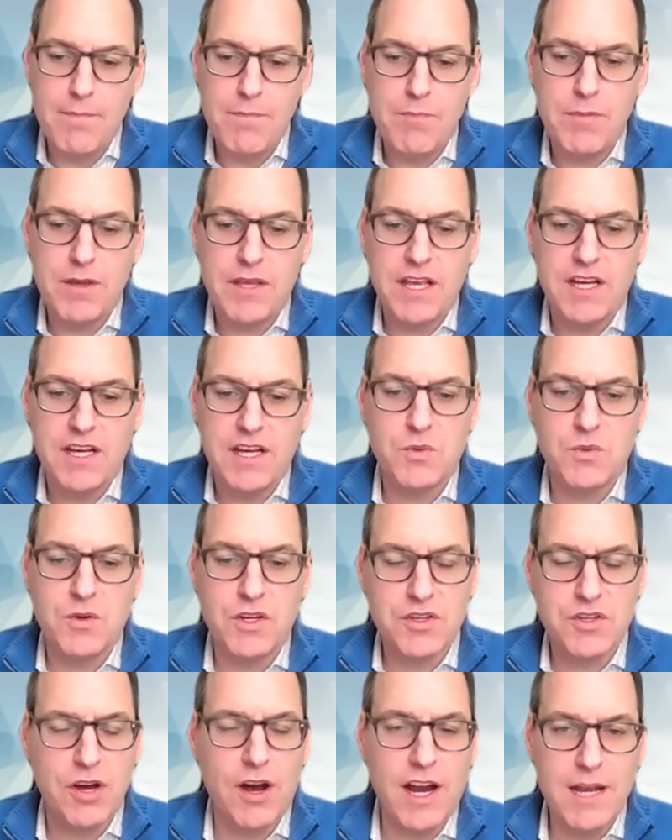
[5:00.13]
because we're
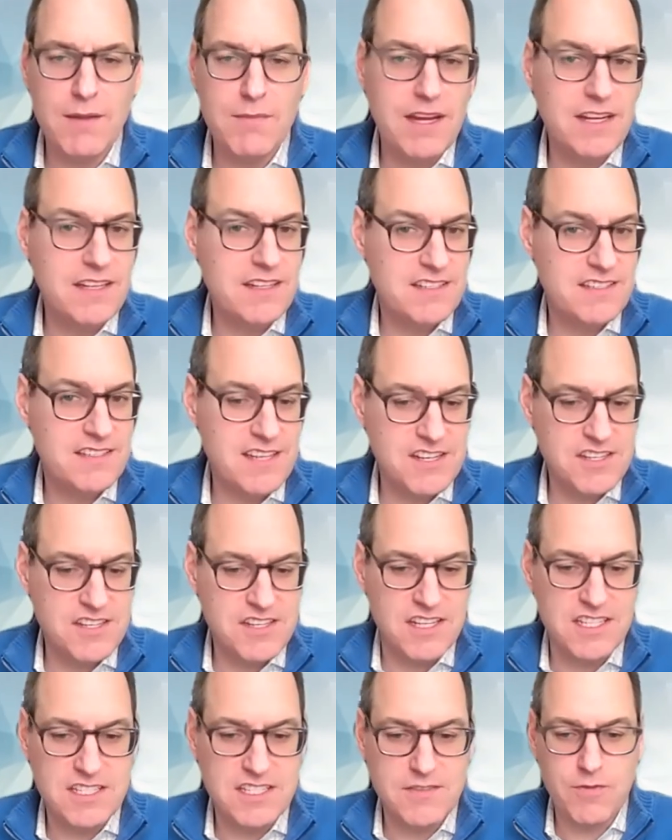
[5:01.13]
trying to make
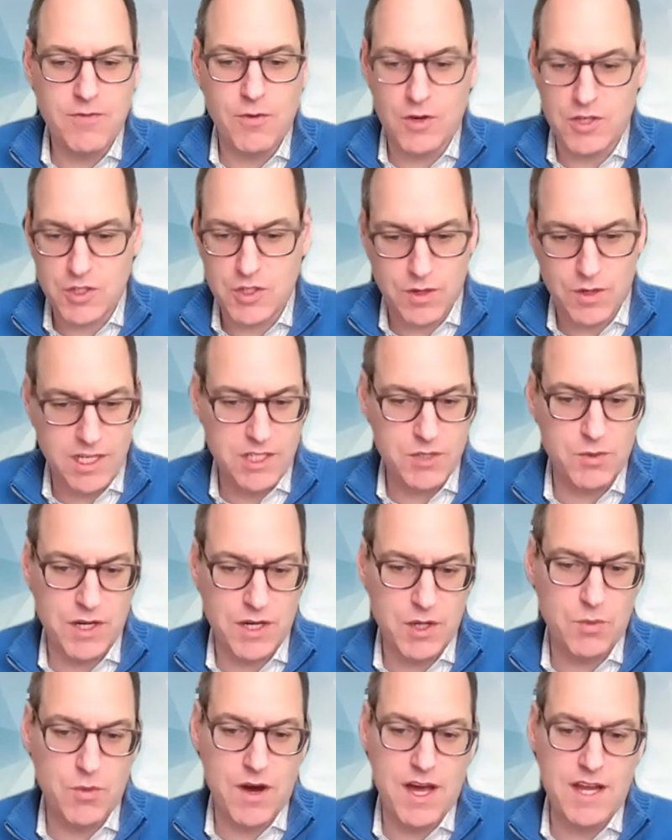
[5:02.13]
decisions
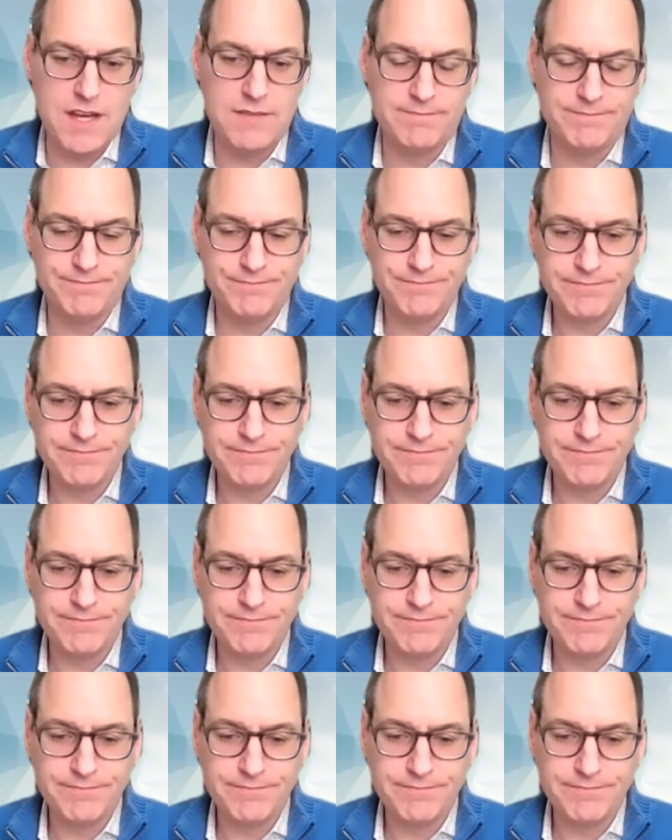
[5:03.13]
2021